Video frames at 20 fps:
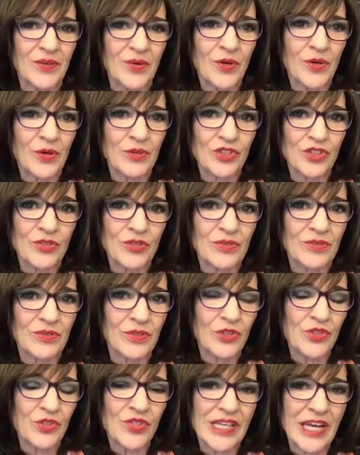or
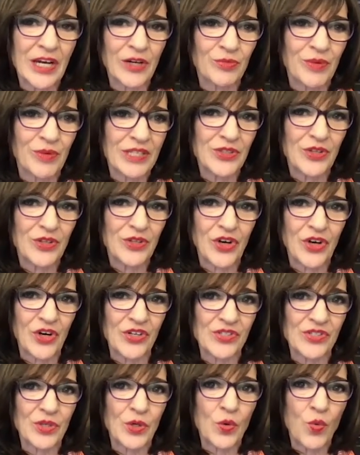using our rental
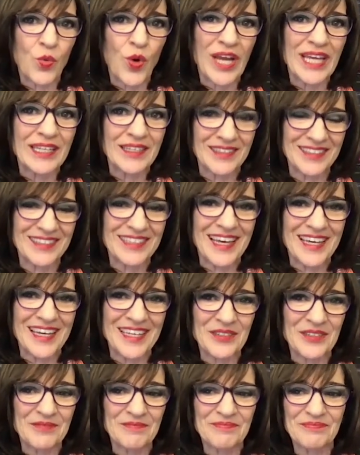cars quite
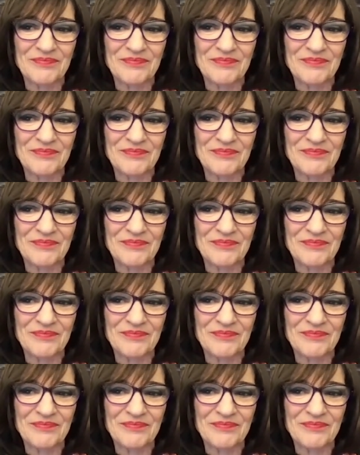yet?